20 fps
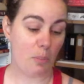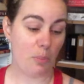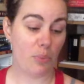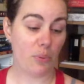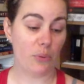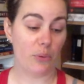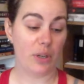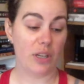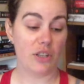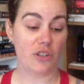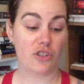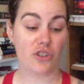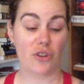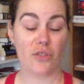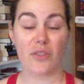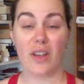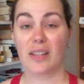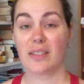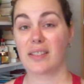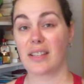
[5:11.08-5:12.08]
pretty sure
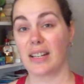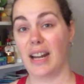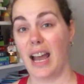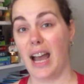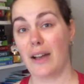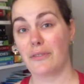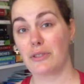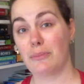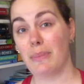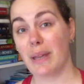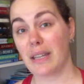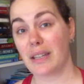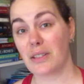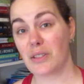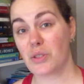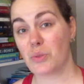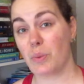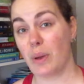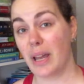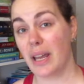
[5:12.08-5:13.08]
that's gonna have to make
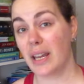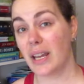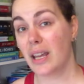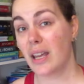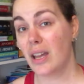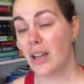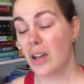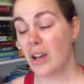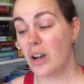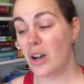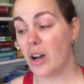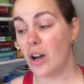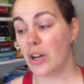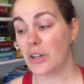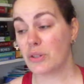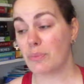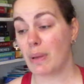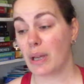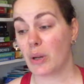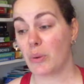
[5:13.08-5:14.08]
its way
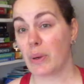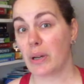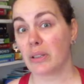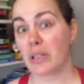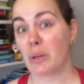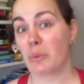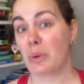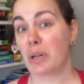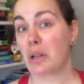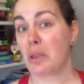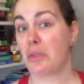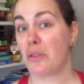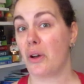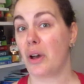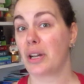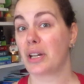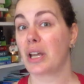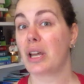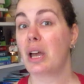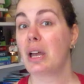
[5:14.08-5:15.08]
onto my Queer Lit
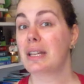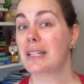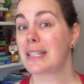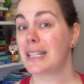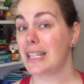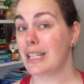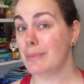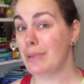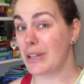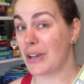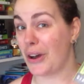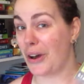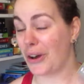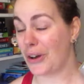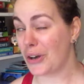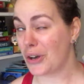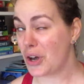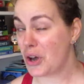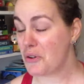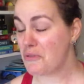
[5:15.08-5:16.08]
Readathon
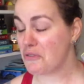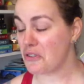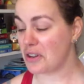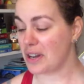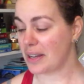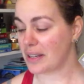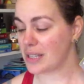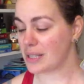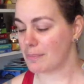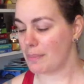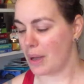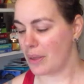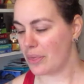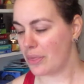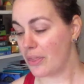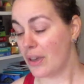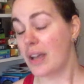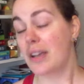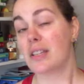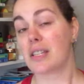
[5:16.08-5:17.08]
TBR for next
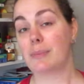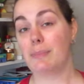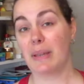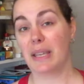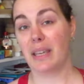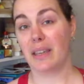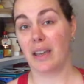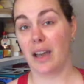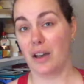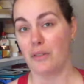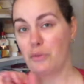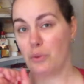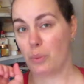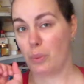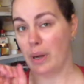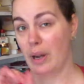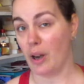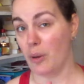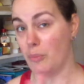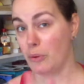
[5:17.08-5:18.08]
month. Speaking of,
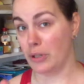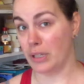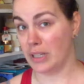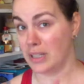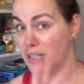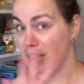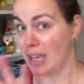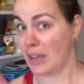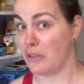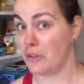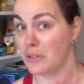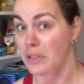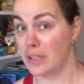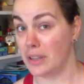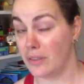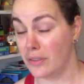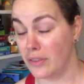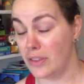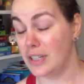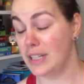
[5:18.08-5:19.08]
we are putting together
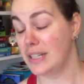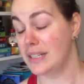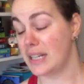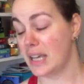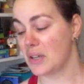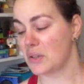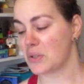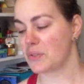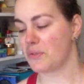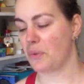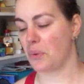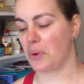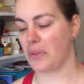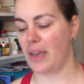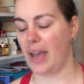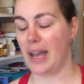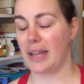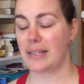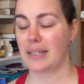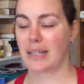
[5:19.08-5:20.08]
the details for
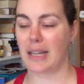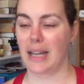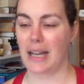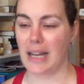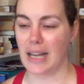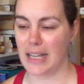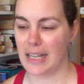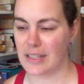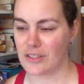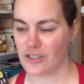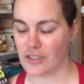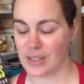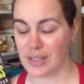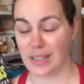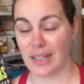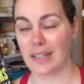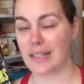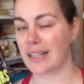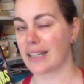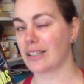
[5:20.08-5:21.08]
that. It's just
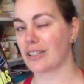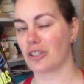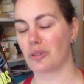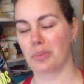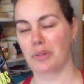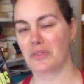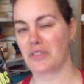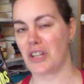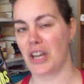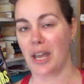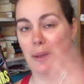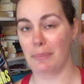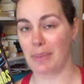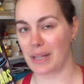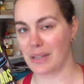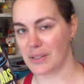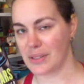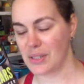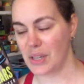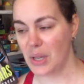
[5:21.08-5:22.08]
gonna take a little bit of time
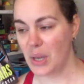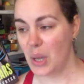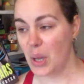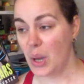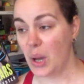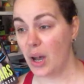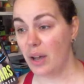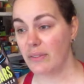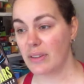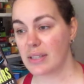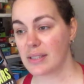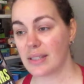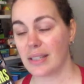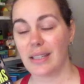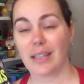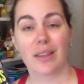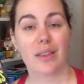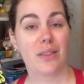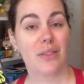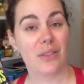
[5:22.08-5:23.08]
because
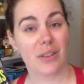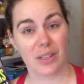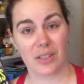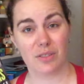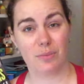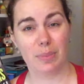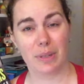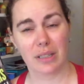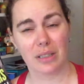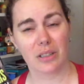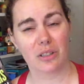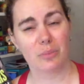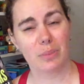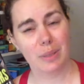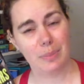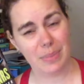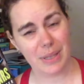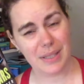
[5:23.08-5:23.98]
obviously things have been a little bit